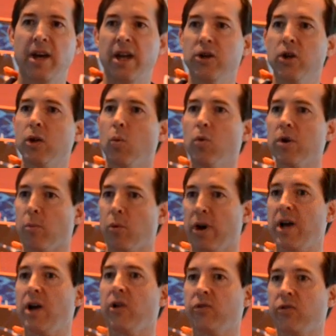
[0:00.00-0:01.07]
and you're going to want to
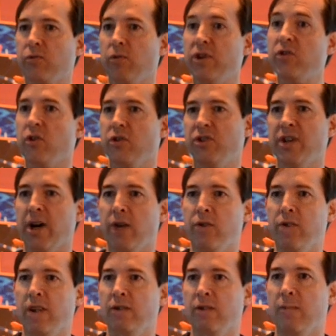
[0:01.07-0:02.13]
browse research data
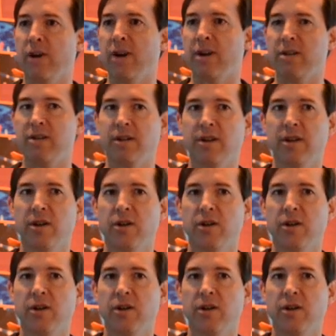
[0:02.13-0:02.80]
in that domain,